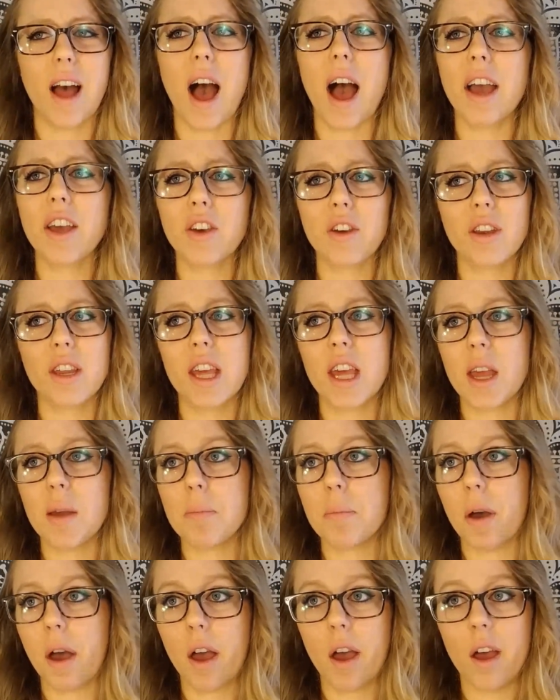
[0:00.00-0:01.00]
I could
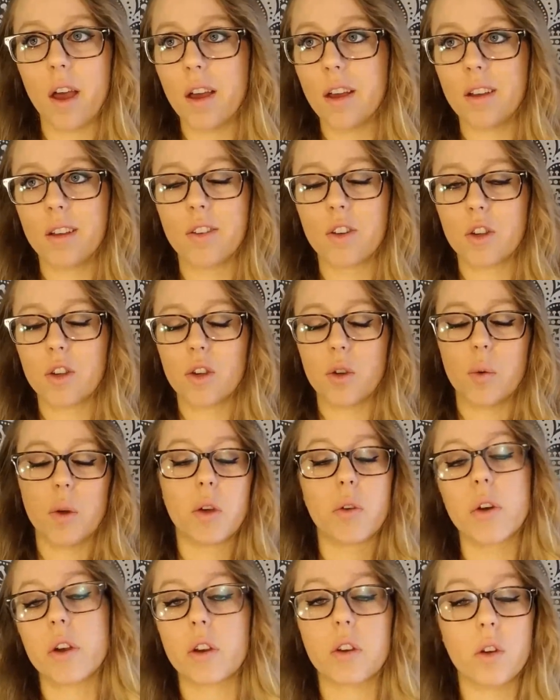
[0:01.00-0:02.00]
keep doing
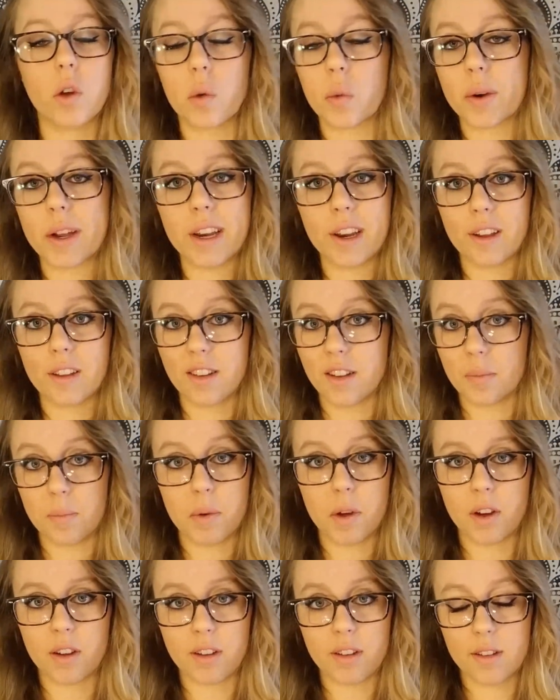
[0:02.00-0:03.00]
critical ratings of
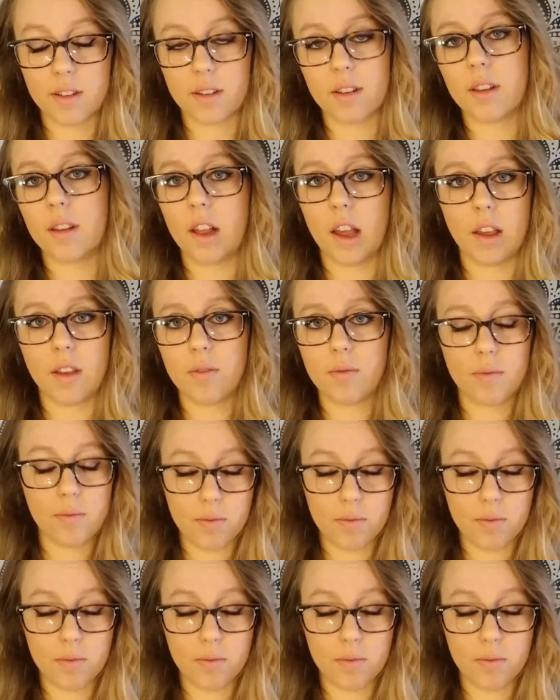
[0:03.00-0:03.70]
books like